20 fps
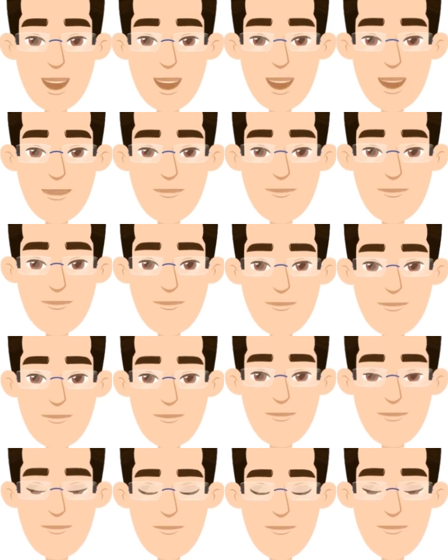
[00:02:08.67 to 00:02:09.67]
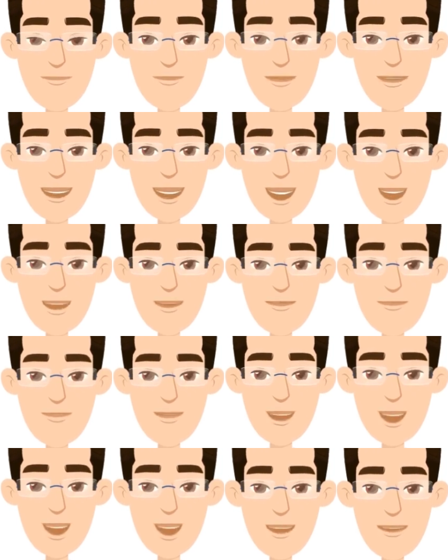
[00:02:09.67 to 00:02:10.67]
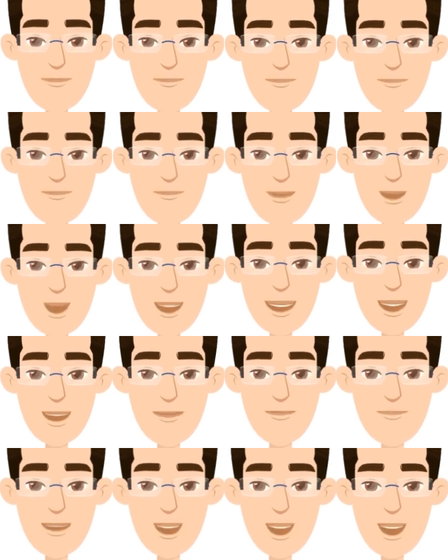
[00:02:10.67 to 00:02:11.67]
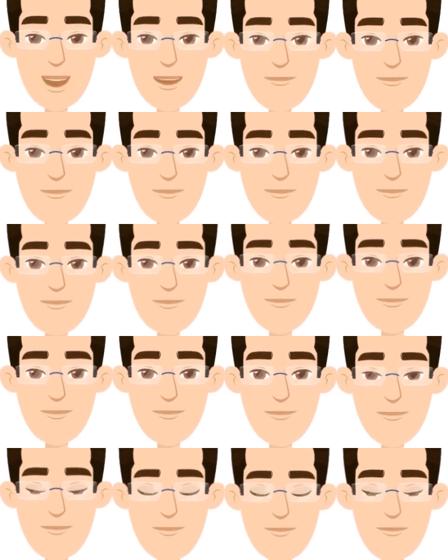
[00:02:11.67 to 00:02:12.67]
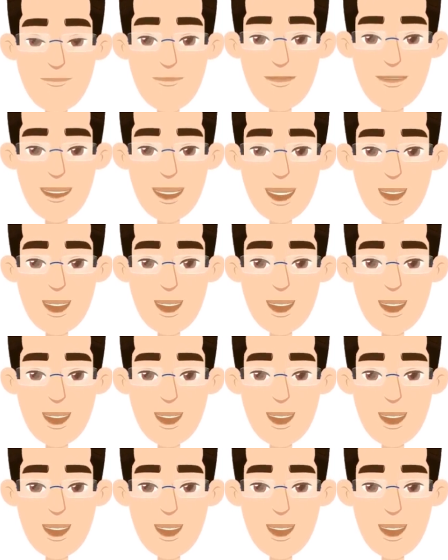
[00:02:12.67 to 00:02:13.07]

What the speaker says: 2. Blood flows through the tricuspid valve into the right ventricle.